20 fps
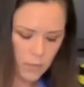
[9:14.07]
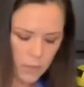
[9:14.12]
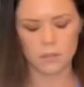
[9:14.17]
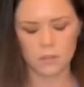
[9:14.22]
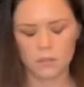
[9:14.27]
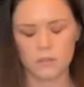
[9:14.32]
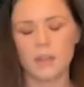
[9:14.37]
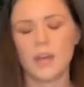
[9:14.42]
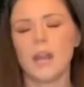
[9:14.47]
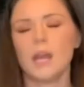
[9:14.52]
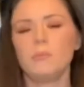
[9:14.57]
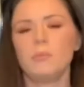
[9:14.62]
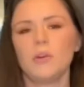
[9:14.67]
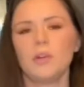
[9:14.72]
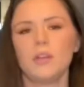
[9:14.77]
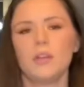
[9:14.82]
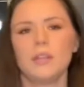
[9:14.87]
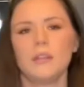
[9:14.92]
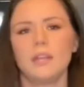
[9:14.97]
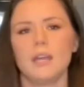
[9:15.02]
Then I put
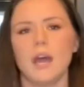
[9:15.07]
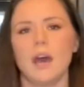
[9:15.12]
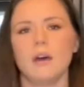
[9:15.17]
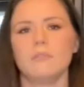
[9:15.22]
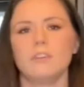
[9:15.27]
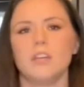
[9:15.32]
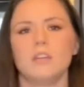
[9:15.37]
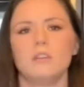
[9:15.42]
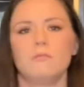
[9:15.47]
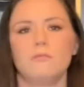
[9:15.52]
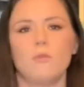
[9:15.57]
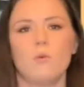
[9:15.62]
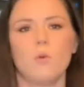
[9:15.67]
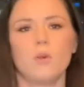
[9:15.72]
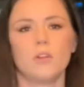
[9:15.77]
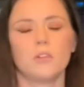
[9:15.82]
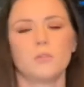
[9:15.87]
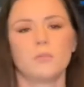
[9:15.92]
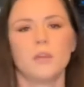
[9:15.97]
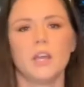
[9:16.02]
it in the oven
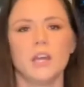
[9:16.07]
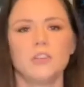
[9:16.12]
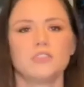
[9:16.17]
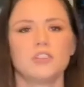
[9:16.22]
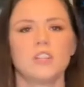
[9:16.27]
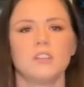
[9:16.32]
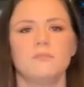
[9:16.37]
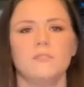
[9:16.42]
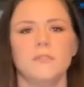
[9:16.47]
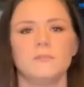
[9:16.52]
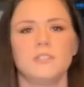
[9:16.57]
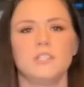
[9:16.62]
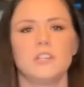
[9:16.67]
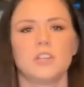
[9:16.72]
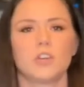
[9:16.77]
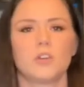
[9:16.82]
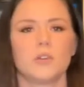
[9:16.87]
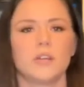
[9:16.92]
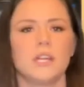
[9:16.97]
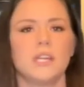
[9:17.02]
for 350
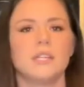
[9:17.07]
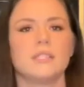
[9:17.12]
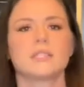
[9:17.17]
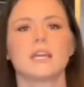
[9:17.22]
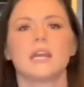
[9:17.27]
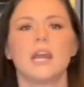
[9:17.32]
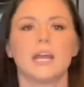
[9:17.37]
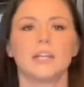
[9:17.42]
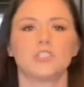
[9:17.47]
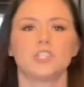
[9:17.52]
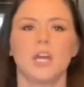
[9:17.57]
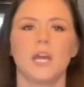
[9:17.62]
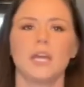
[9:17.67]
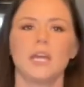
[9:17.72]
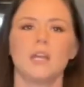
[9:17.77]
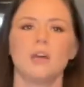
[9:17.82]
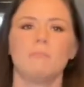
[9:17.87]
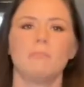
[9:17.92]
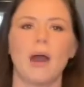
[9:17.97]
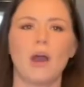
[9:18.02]
degrees, and I check
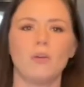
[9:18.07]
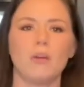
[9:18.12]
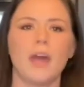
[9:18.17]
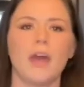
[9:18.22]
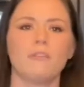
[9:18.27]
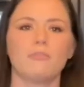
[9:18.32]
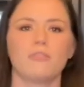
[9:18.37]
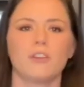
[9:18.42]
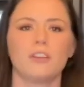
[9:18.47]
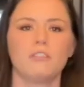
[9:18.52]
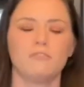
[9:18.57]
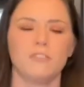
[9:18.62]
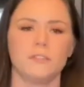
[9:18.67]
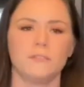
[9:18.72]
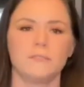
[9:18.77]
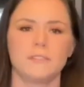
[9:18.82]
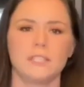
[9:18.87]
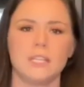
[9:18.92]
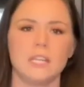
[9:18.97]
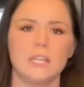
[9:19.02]
it about every
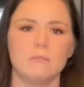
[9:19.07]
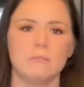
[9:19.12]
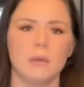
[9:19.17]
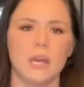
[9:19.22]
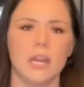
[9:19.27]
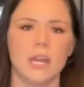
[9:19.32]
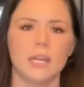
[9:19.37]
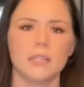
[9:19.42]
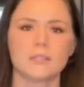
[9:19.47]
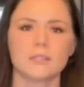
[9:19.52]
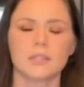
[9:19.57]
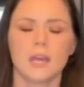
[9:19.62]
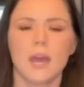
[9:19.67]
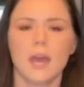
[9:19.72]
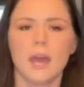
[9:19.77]
15 minutes.